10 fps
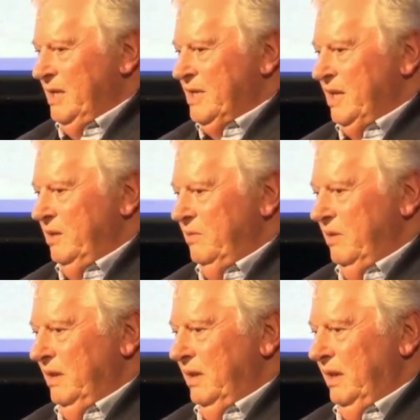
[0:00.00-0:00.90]
So
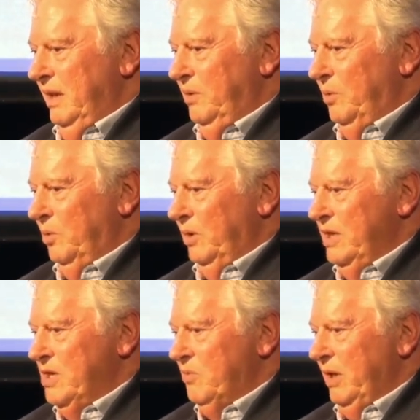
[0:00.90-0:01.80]
he thought
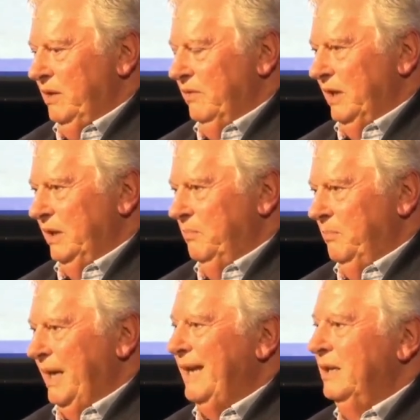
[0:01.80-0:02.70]
his way of getting
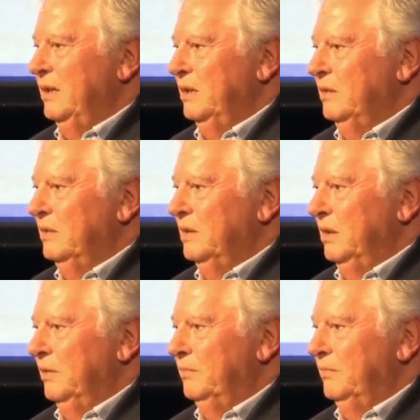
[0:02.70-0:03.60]
back at,
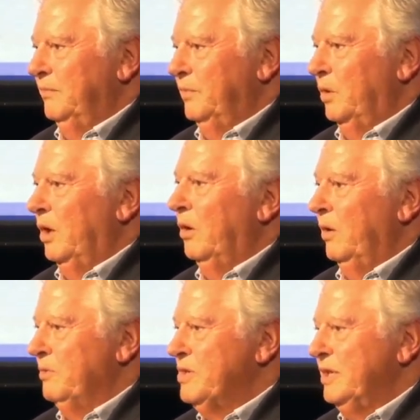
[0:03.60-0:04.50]
at
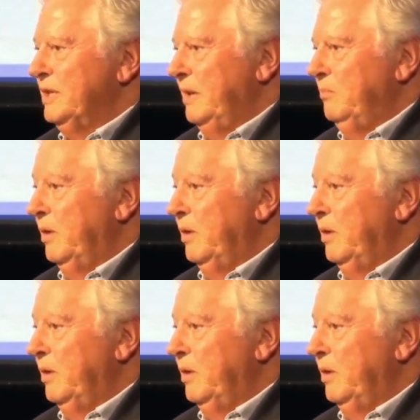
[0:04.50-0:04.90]
Ferrari was to take